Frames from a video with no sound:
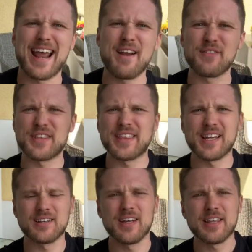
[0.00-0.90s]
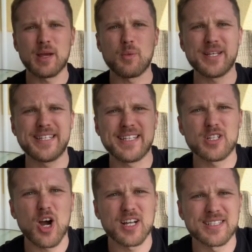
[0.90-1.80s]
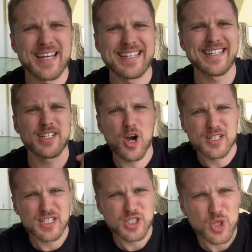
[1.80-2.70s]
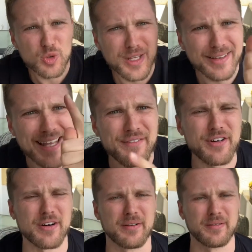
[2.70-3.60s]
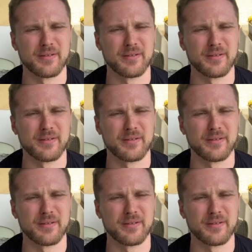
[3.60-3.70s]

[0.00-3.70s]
Everything that we detox, detoxes through the liver.